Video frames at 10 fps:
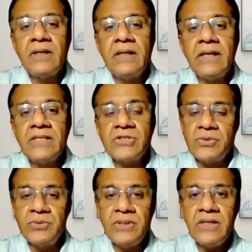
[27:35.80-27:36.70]
Yeah, so
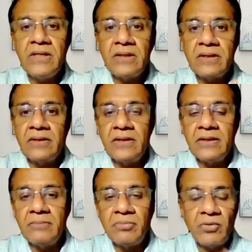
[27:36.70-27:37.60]
you need
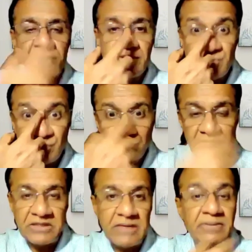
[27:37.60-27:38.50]
employees who
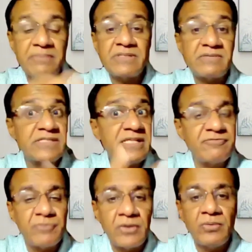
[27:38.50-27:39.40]
keep themselves
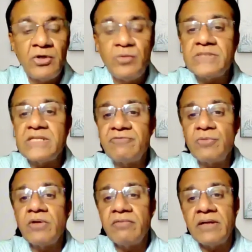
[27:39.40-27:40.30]
you need to be self
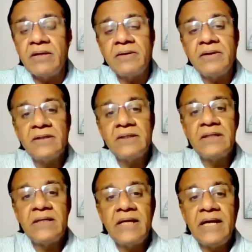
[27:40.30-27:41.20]
motivated.
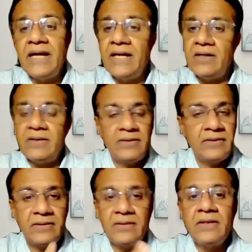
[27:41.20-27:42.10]
And
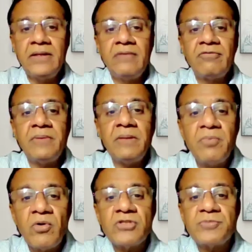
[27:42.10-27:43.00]
from an
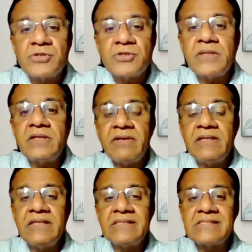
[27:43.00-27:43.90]
employer's perspective, I
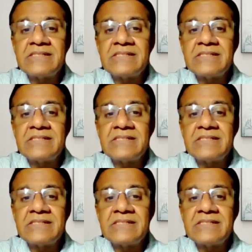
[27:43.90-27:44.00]
think